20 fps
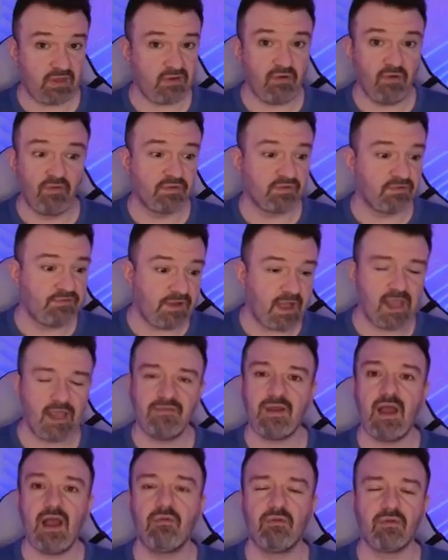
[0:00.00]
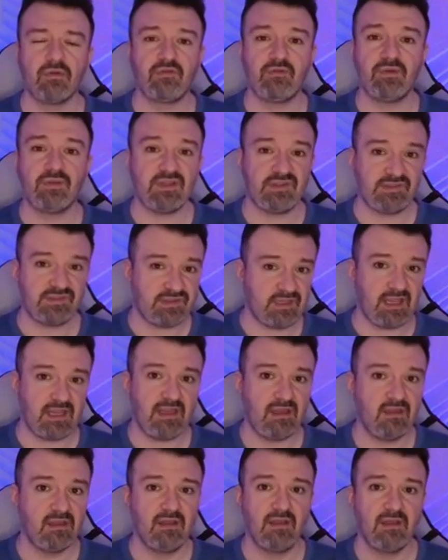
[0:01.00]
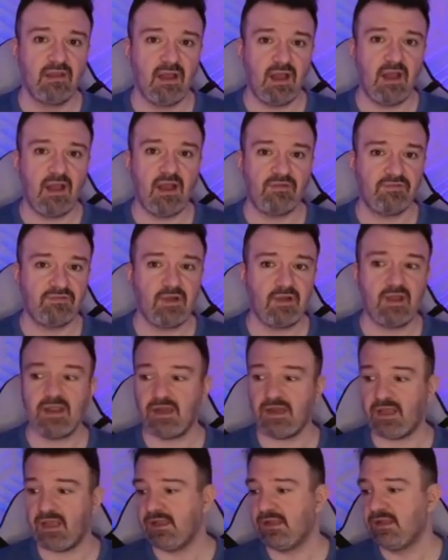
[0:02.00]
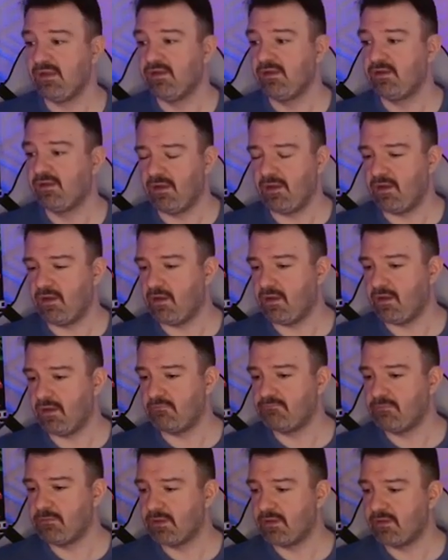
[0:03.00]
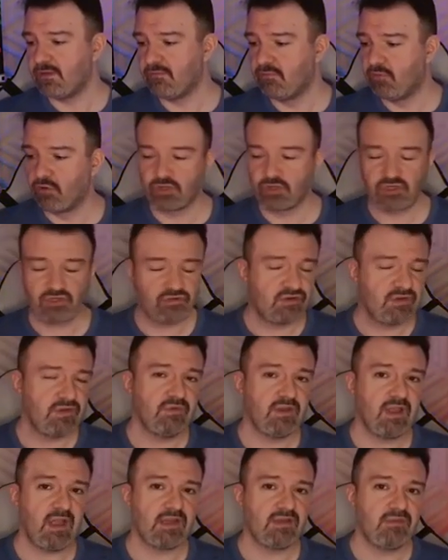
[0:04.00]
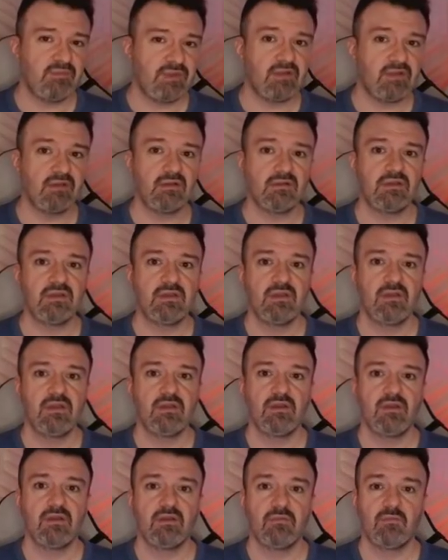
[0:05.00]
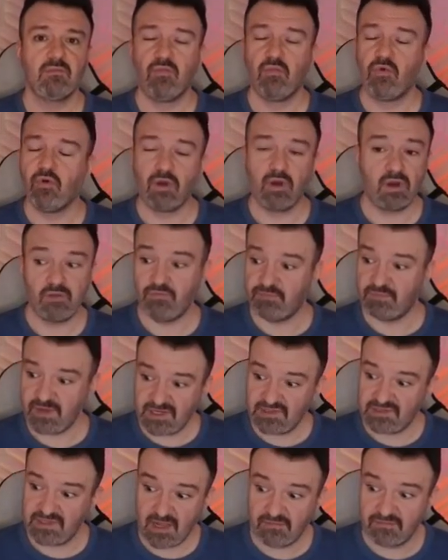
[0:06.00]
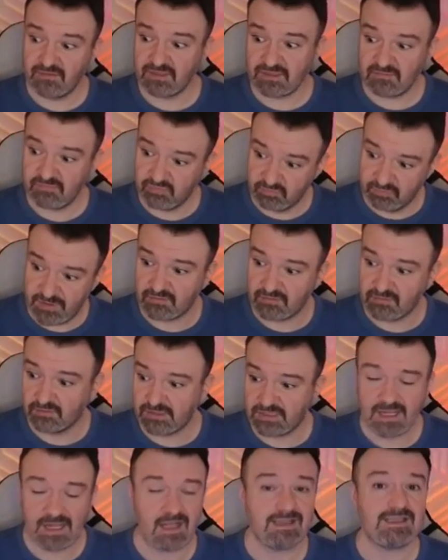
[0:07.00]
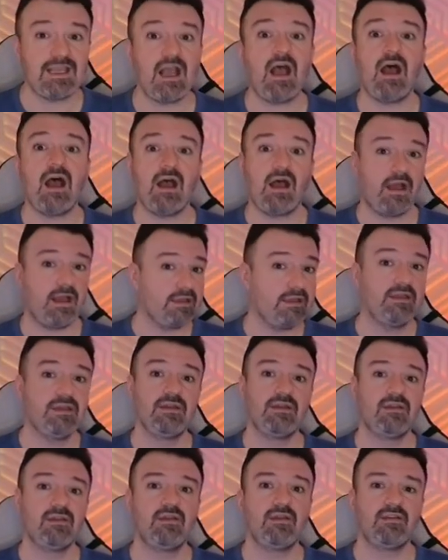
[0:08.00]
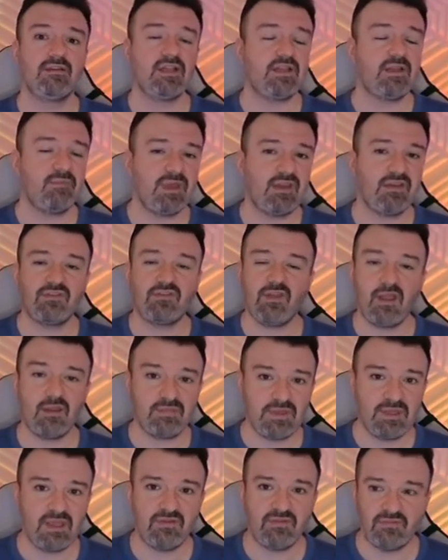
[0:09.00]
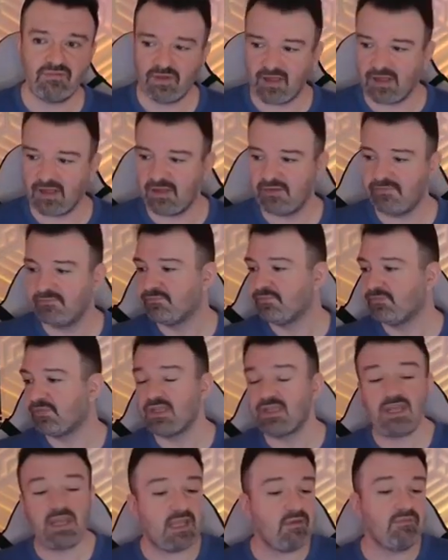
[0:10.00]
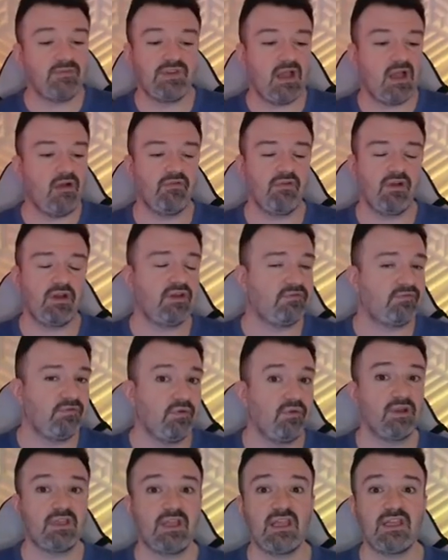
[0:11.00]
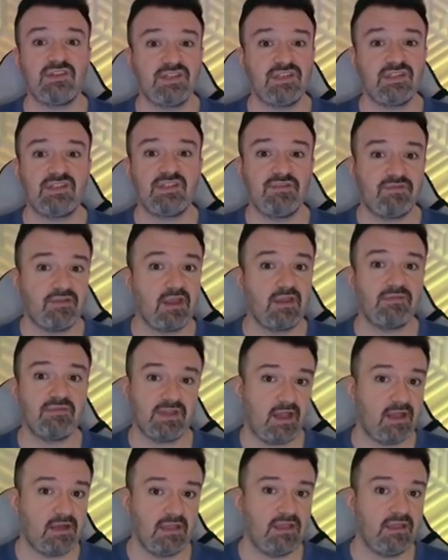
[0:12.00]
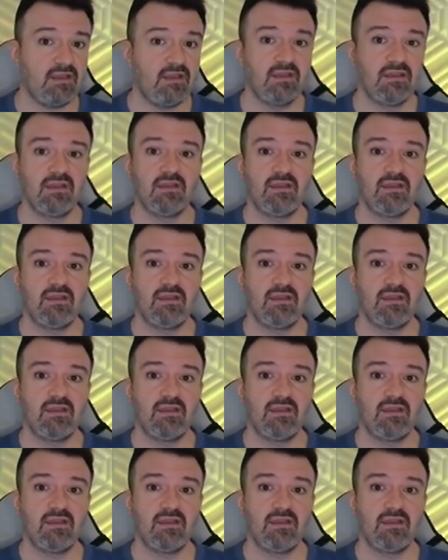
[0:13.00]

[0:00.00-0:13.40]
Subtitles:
like over 5 hours with this thing on Friday. More streamlined build, definitely better looking on the eye than the baseline PS5. Games now run at 4K 60 frames on it,